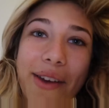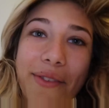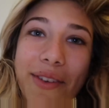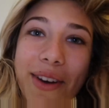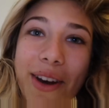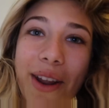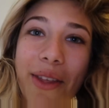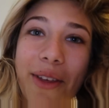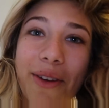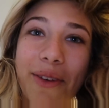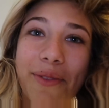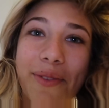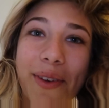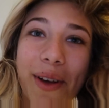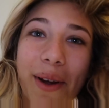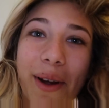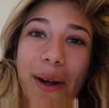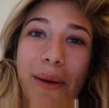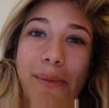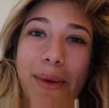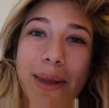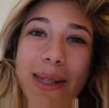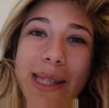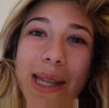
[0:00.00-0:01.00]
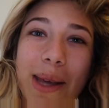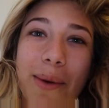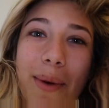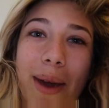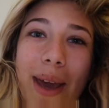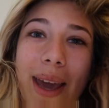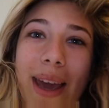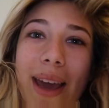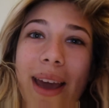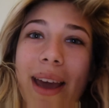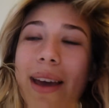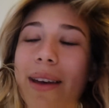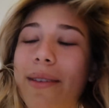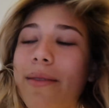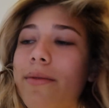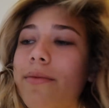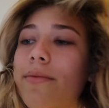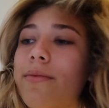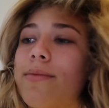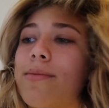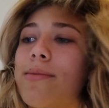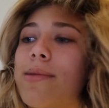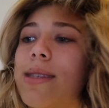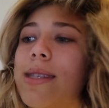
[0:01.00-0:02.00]
have another very busy week,
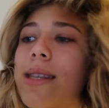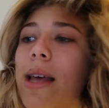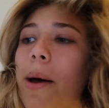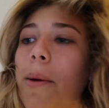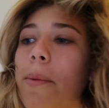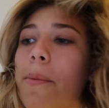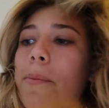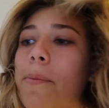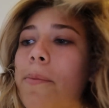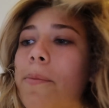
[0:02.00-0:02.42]
so.